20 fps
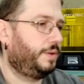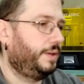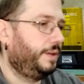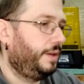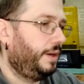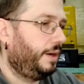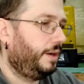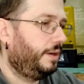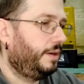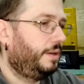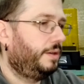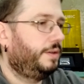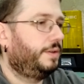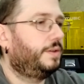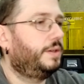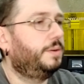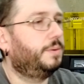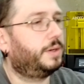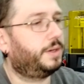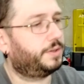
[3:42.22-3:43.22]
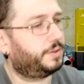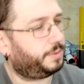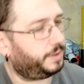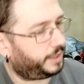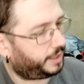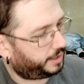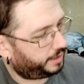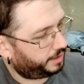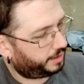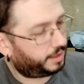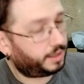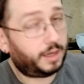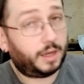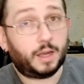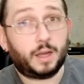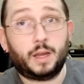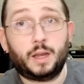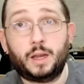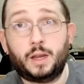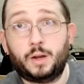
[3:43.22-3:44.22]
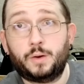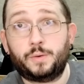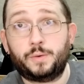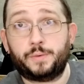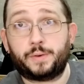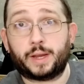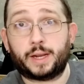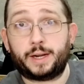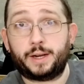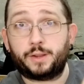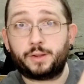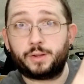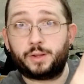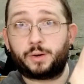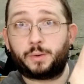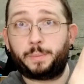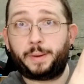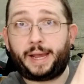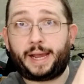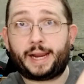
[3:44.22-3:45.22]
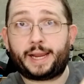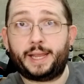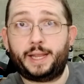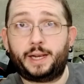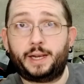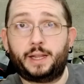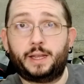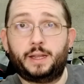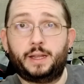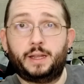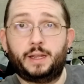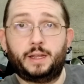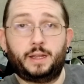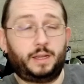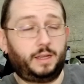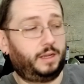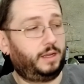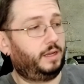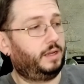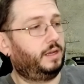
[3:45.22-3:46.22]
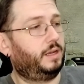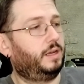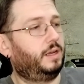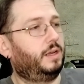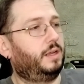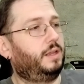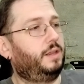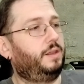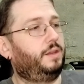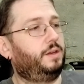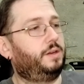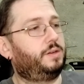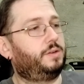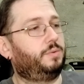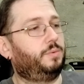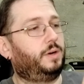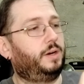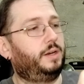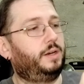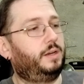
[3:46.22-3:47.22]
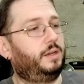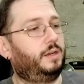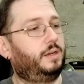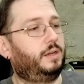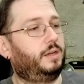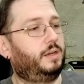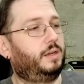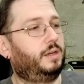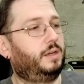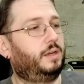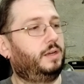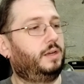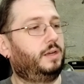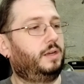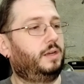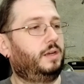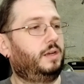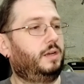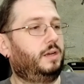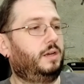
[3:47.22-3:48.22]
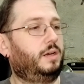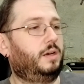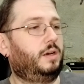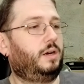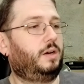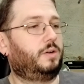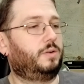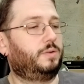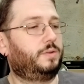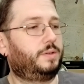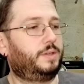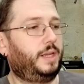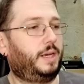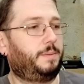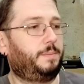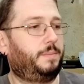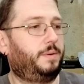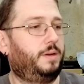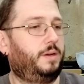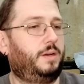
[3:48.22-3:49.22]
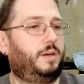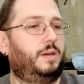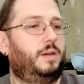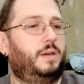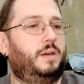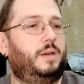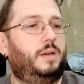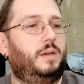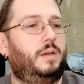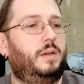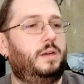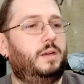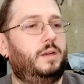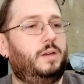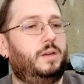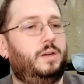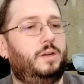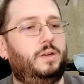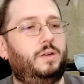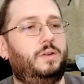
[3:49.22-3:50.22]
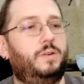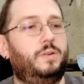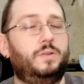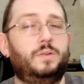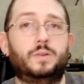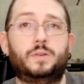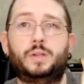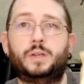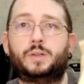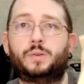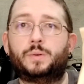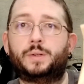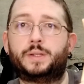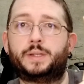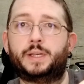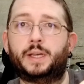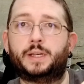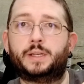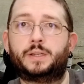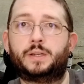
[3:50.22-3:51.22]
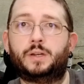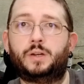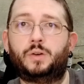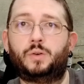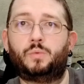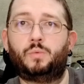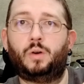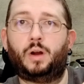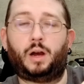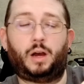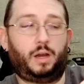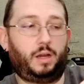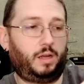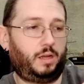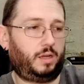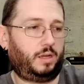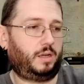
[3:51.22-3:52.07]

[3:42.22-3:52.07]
In there. Let's see what else we got. We've got another little packet. This one, oh snap. So this one says raw.